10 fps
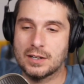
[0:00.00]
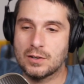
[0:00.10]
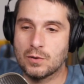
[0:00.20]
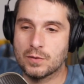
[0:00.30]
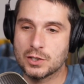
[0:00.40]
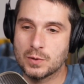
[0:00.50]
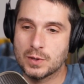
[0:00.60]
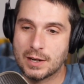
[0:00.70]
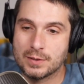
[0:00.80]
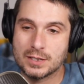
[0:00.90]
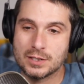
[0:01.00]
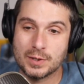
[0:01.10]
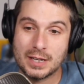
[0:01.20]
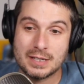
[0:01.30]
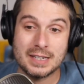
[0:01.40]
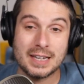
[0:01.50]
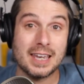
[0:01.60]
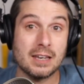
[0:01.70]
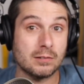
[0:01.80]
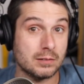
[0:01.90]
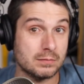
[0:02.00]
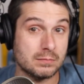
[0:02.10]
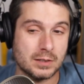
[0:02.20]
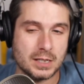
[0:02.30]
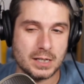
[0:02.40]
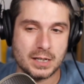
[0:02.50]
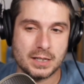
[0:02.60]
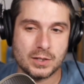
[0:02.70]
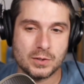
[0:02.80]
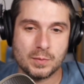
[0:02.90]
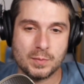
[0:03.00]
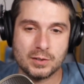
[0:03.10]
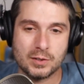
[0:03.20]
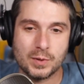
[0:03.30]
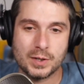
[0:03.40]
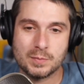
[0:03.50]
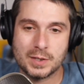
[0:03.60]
over to it. Now it's doing a SIG kill. That's what it's being